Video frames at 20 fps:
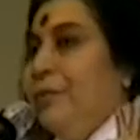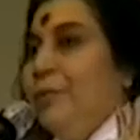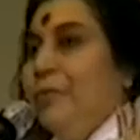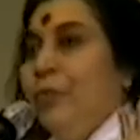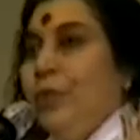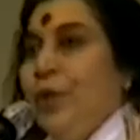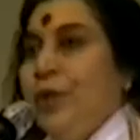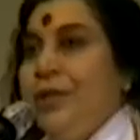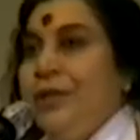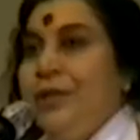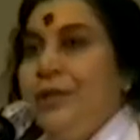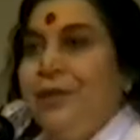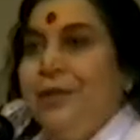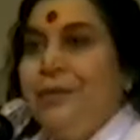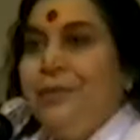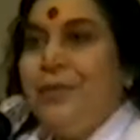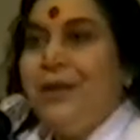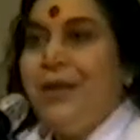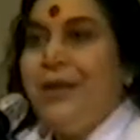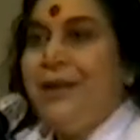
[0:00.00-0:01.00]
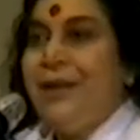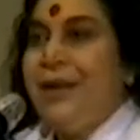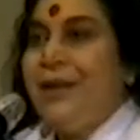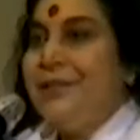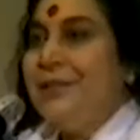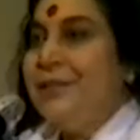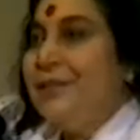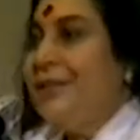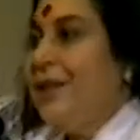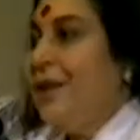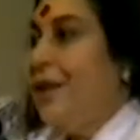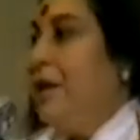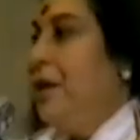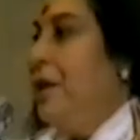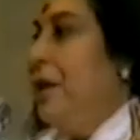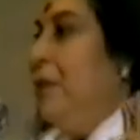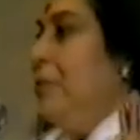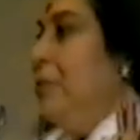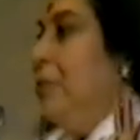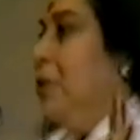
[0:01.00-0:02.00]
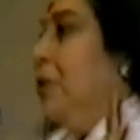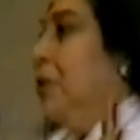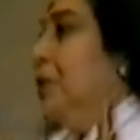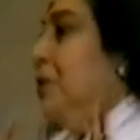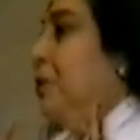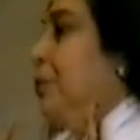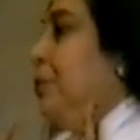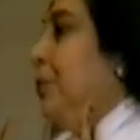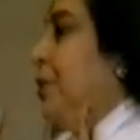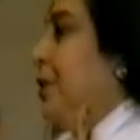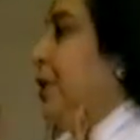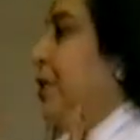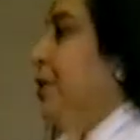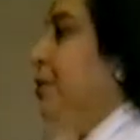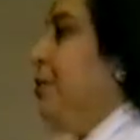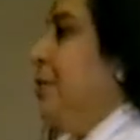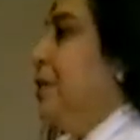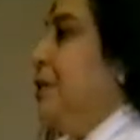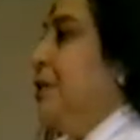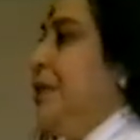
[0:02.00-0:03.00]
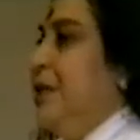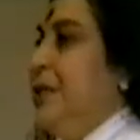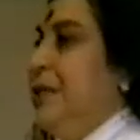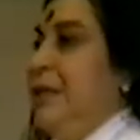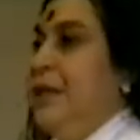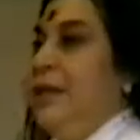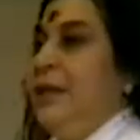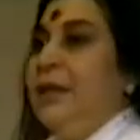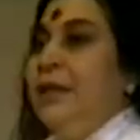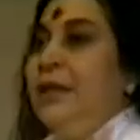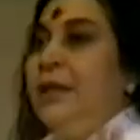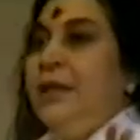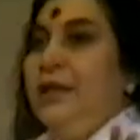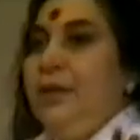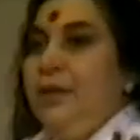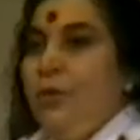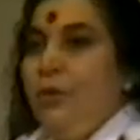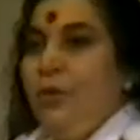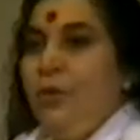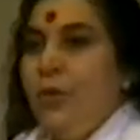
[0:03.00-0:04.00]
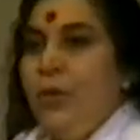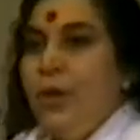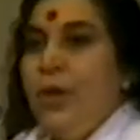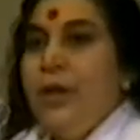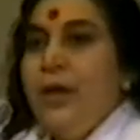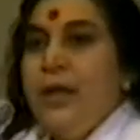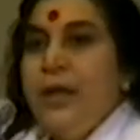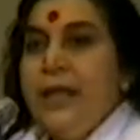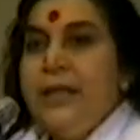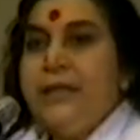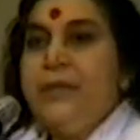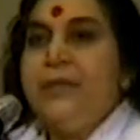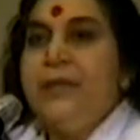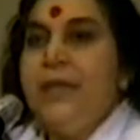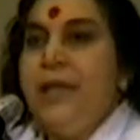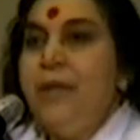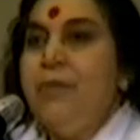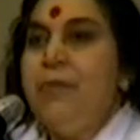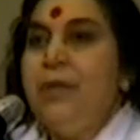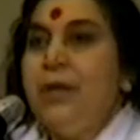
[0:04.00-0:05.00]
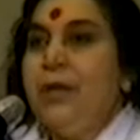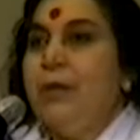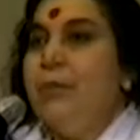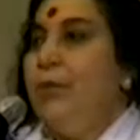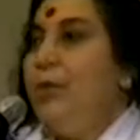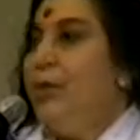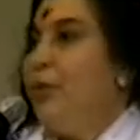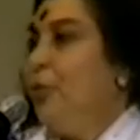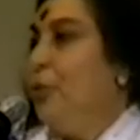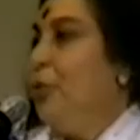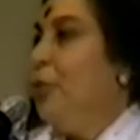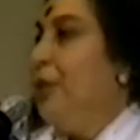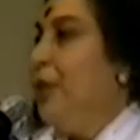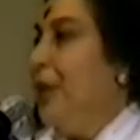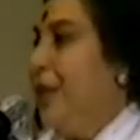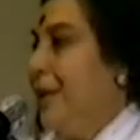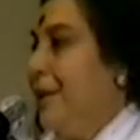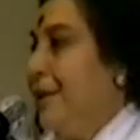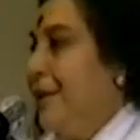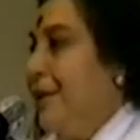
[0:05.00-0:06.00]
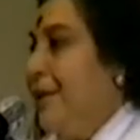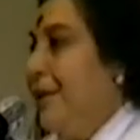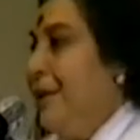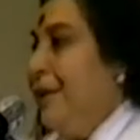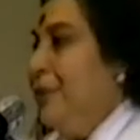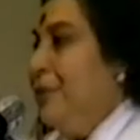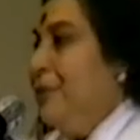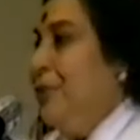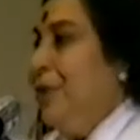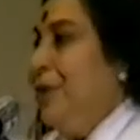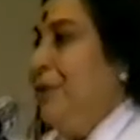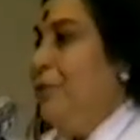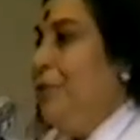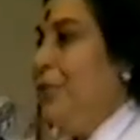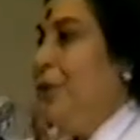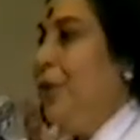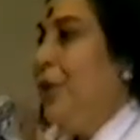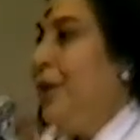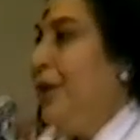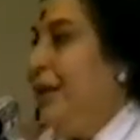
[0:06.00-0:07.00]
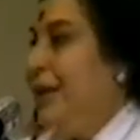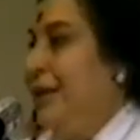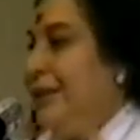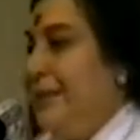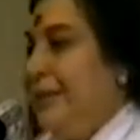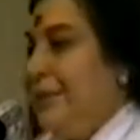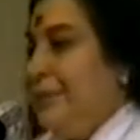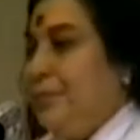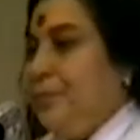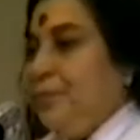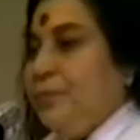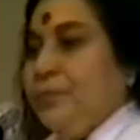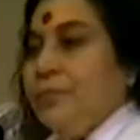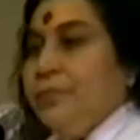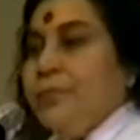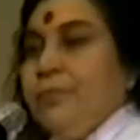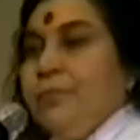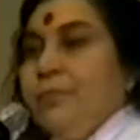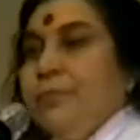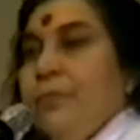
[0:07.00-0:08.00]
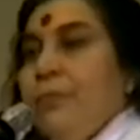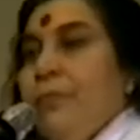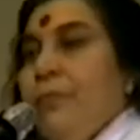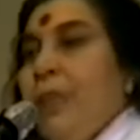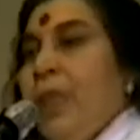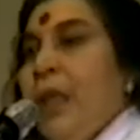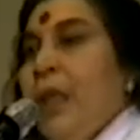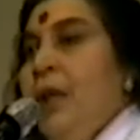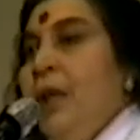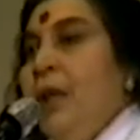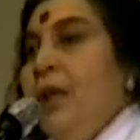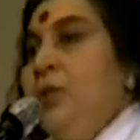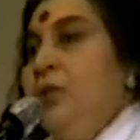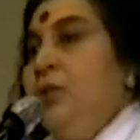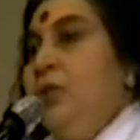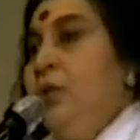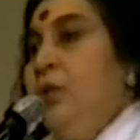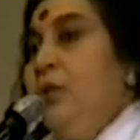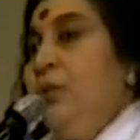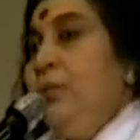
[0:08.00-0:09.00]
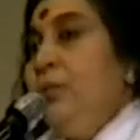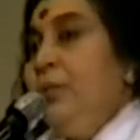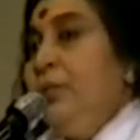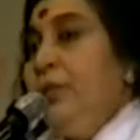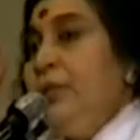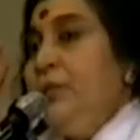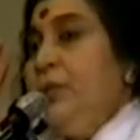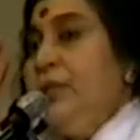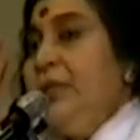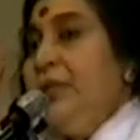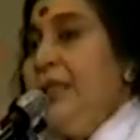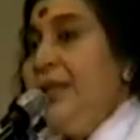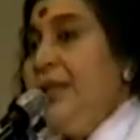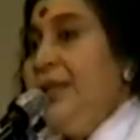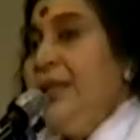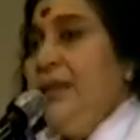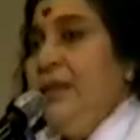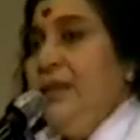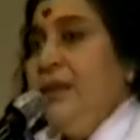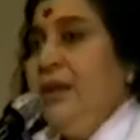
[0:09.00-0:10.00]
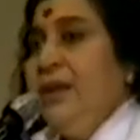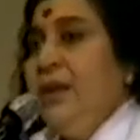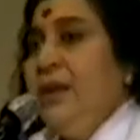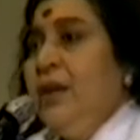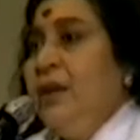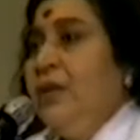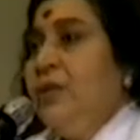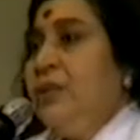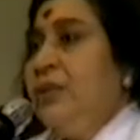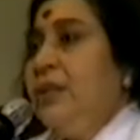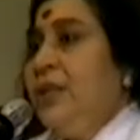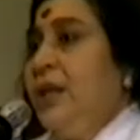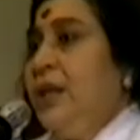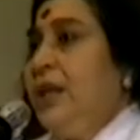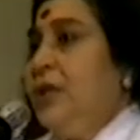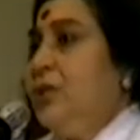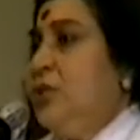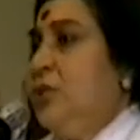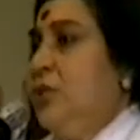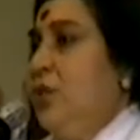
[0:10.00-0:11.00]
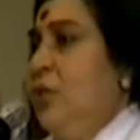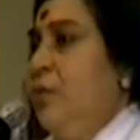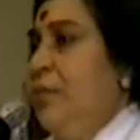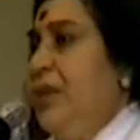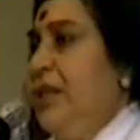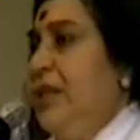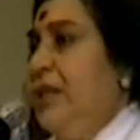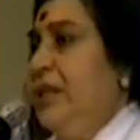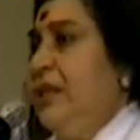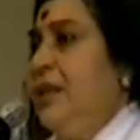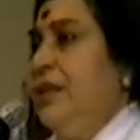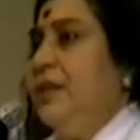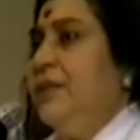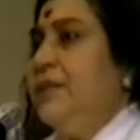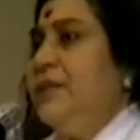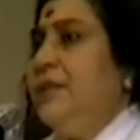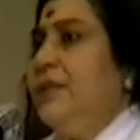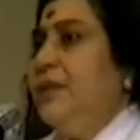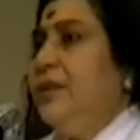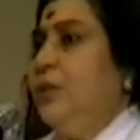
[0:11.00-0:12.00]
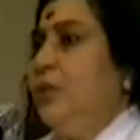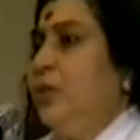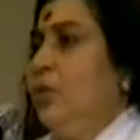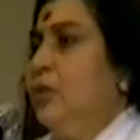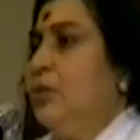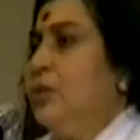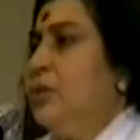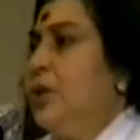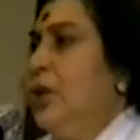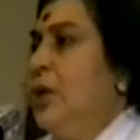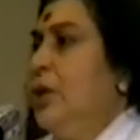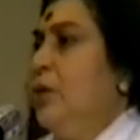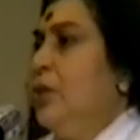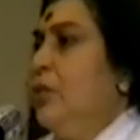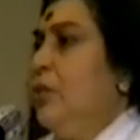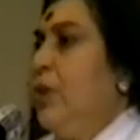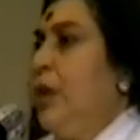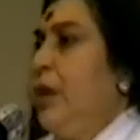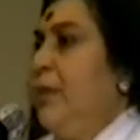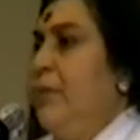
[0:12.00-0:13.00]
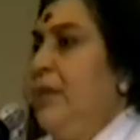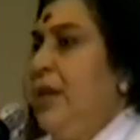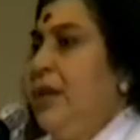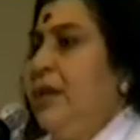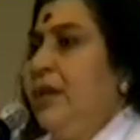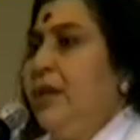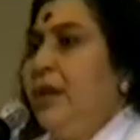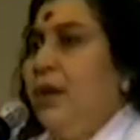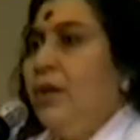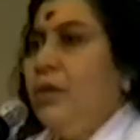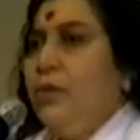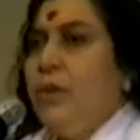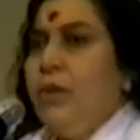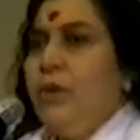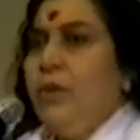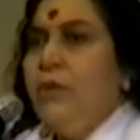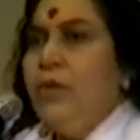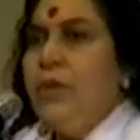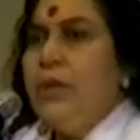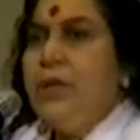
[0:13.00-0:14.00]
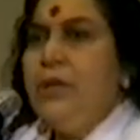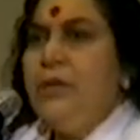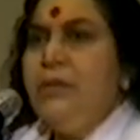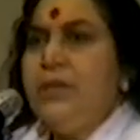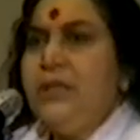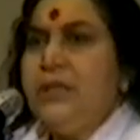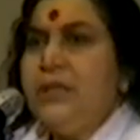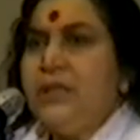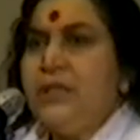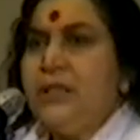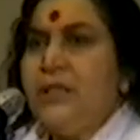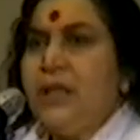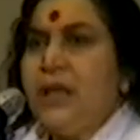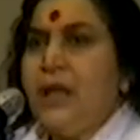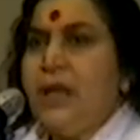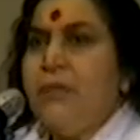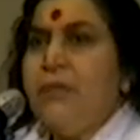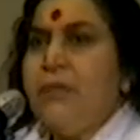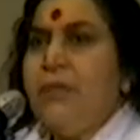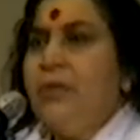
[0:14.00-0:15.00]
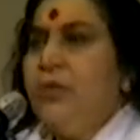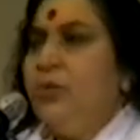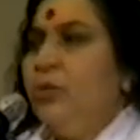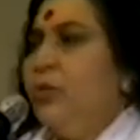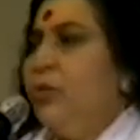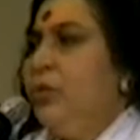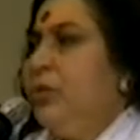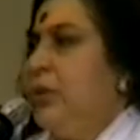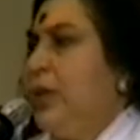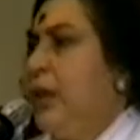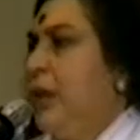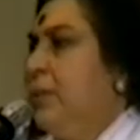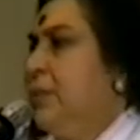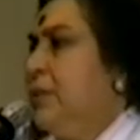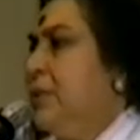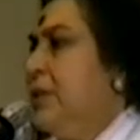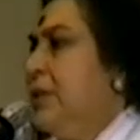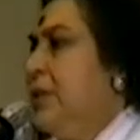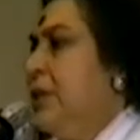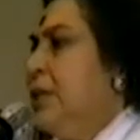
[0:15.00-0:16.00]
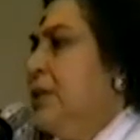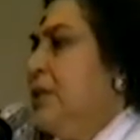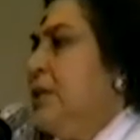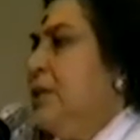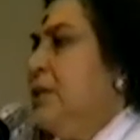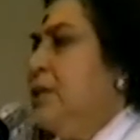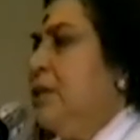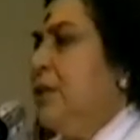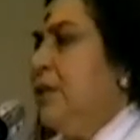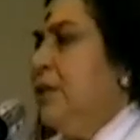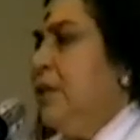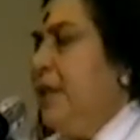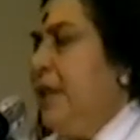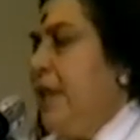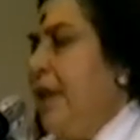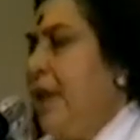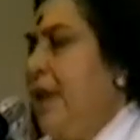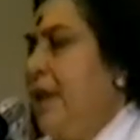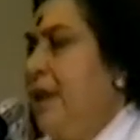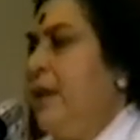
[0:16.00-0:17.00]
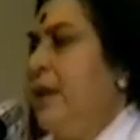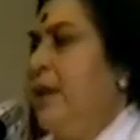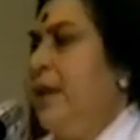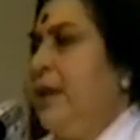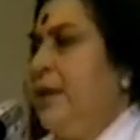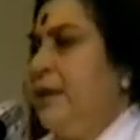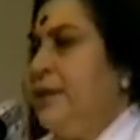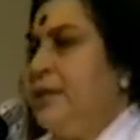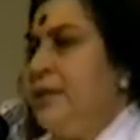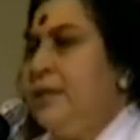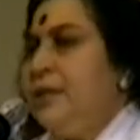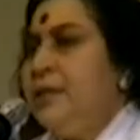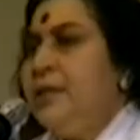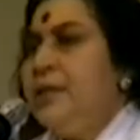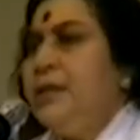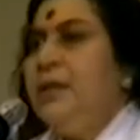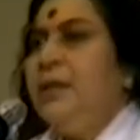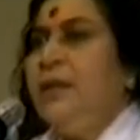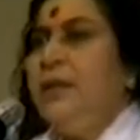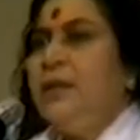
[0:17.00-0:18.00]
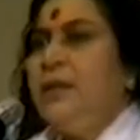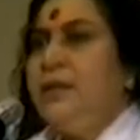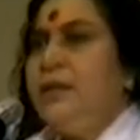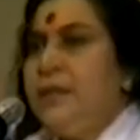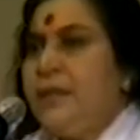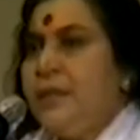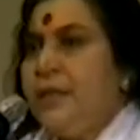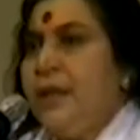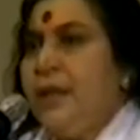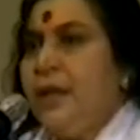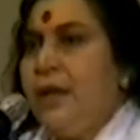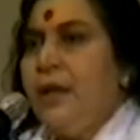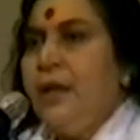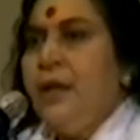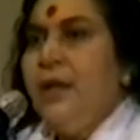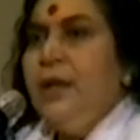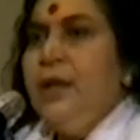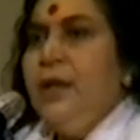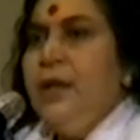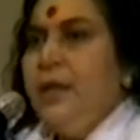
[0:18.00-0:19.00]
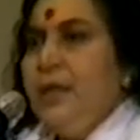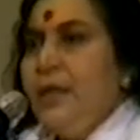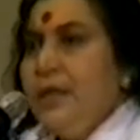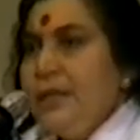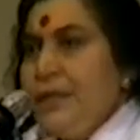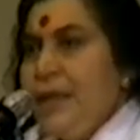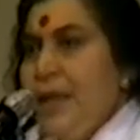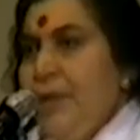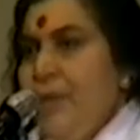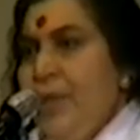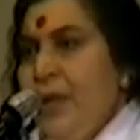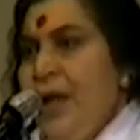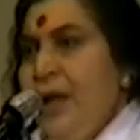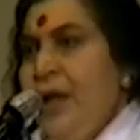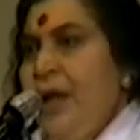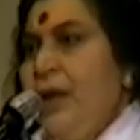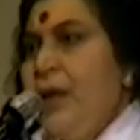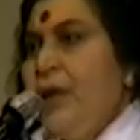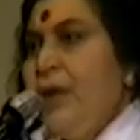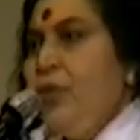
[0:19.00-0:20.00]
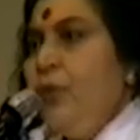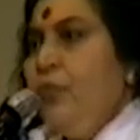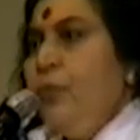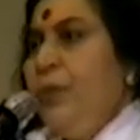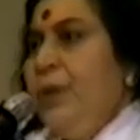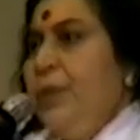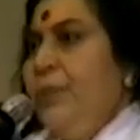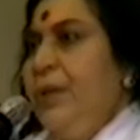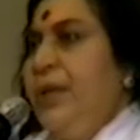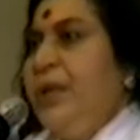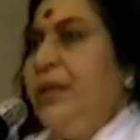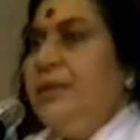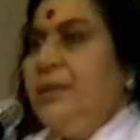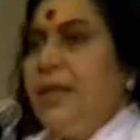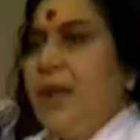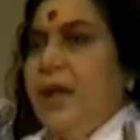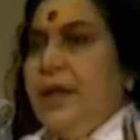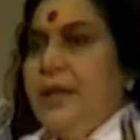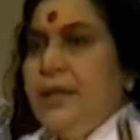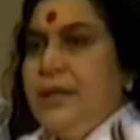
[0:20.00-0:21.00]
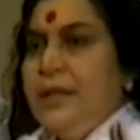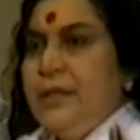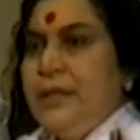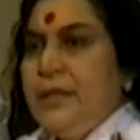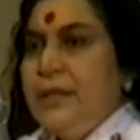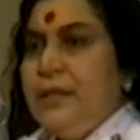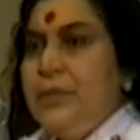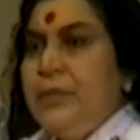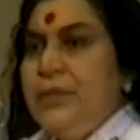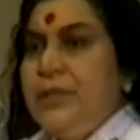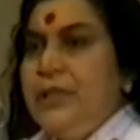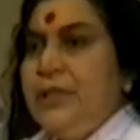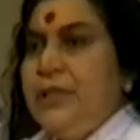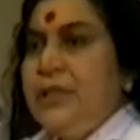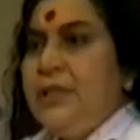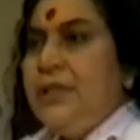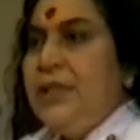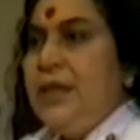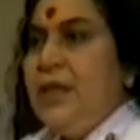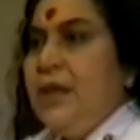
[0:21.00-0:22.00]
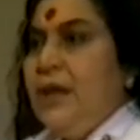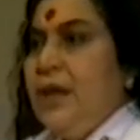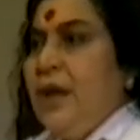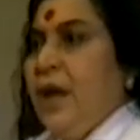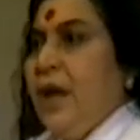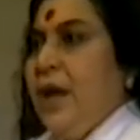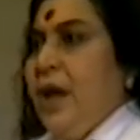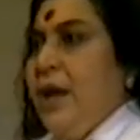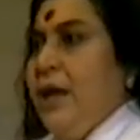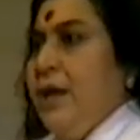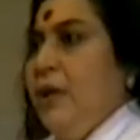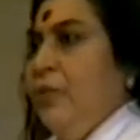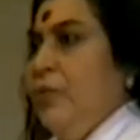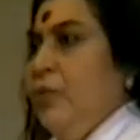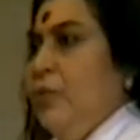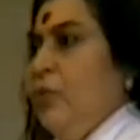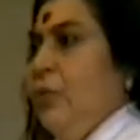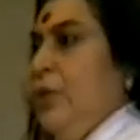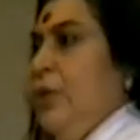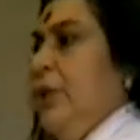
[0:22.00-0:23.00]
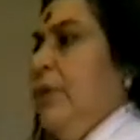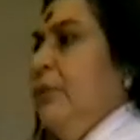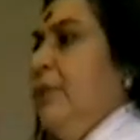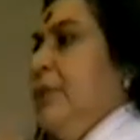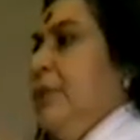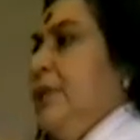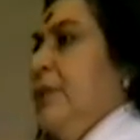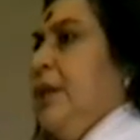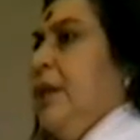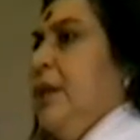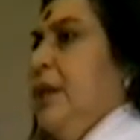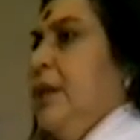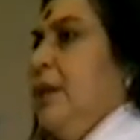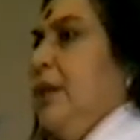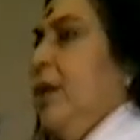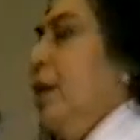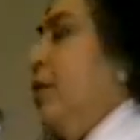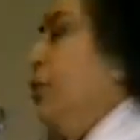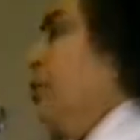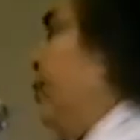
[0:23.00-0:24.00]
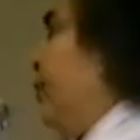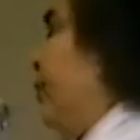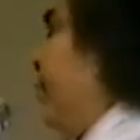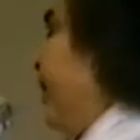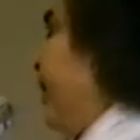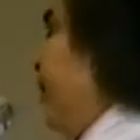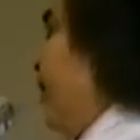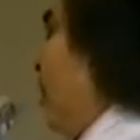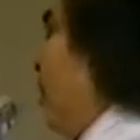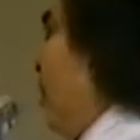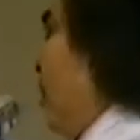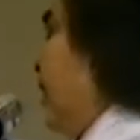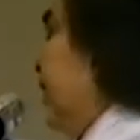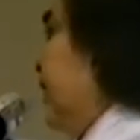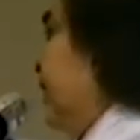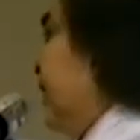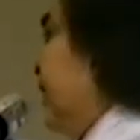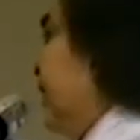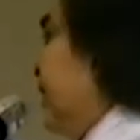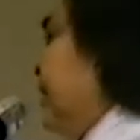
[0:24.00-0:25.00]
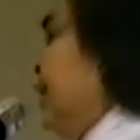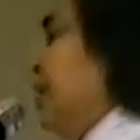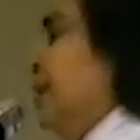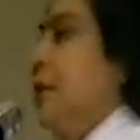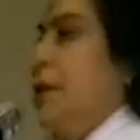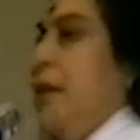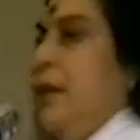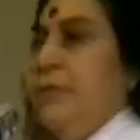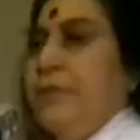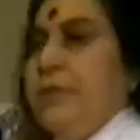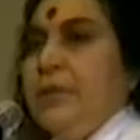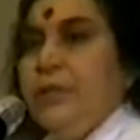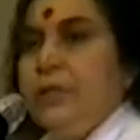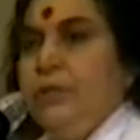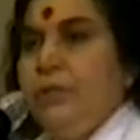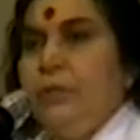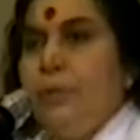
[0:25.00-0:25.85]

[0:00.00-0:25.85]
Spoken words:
water of that Rakshastal, because it represented the ego, lest they become ego-oriented. So they would not touch it. So this was nothing. You see, there are so many things in the gross, you can make it out. Whatever is described in the old times is there existing, it is there. In the same way, human beings are in the intermediary state, and if you go even subtler, you'll find all these centers are within.